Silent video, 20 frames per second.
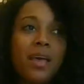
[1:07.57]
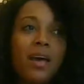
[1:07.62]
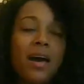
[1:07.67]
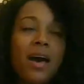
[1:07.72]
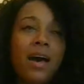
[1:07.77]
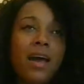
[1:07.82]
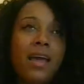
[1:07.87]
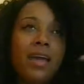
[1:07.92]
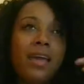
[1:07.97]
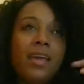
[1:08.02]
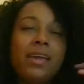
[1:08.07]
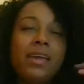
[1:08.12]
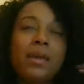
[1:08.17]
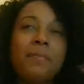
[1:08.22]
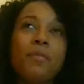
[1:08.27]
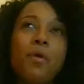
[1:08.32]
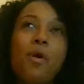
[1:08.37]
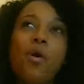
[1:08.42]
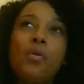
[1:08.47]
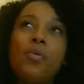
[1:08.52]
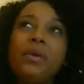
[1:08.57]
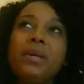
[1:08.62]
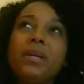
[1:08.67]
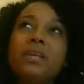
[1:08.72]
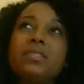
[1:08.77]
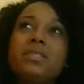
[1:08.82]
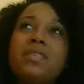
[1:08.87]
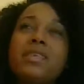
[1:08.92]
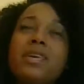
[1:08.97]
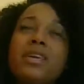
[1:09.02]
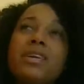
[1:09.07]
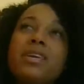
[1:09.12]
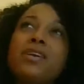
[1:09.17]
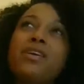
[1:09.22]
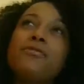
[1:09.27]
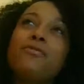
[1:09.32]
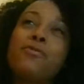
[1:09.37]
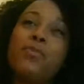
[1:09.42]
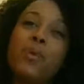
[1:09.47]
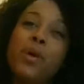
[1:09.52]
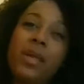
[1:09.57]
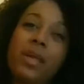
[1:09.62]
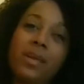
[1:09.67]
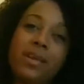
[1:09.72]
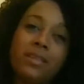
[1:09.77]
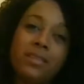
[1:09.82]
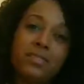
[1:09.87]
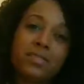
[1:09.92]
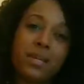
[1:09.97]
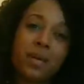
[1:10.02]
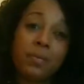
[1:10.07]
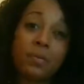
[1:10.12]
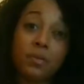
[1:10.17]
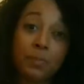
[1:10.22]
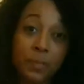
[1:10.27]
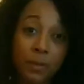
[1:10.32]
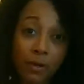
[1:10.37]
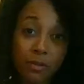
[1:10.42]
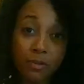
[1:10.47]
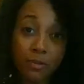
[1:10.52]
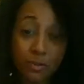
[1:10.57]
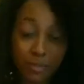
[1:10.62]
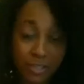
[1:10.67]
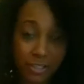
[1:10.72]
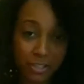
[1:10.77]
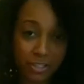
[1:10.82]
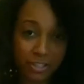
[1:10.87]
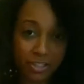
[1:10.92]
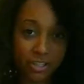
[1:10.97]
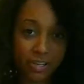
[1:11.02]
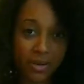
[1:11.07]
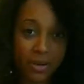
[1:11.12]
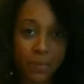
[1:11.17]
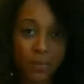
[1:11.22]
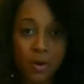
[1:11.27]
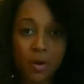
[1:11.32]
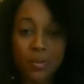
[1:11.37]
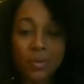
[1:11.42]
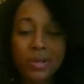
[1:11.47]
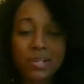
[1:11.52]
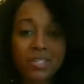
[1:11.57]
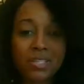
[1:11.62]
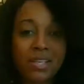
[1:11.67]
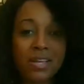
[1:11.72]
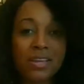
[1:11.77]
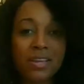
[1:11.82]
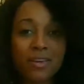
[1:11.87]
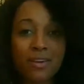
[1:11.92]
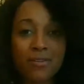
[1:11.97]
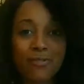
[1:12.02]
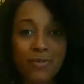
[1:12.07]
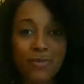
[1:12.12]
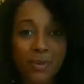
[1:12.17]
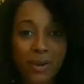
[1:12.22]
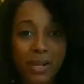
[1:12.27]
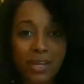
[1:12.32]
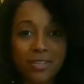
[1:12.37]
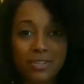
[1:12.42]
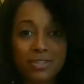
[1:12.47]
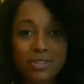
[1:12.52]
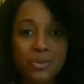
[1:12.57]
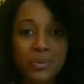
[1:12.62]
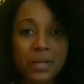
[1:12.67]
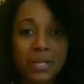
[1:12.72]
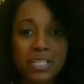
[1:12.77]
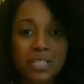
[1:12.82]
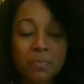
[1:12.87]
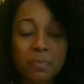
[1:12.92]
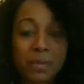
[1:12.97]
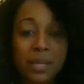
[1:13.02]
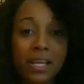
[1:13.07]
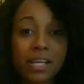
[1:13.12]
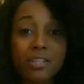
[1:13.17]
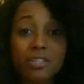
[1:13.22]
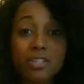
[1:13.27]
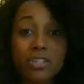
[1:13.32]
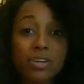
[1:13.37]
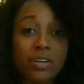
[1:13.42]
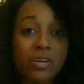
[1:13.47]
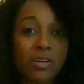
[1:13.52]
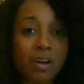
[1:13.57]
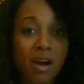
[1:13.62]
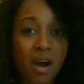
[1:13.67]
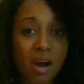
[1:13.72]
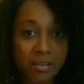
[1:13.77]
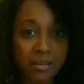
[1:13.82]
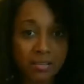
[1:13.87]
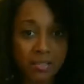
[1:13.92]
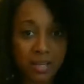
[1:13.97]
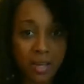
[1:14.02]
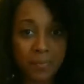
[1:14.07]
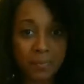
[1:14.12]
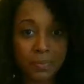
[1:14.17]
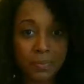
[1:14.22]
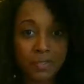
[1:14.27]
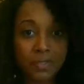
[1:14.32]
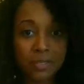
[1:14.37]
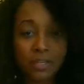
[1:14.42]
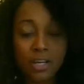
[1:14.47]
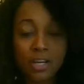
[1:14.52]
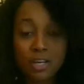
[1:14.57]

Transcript: I am always thinking of ways, I'm a spiritual teacher, and I'm always thinking of ways to explain certain concepts,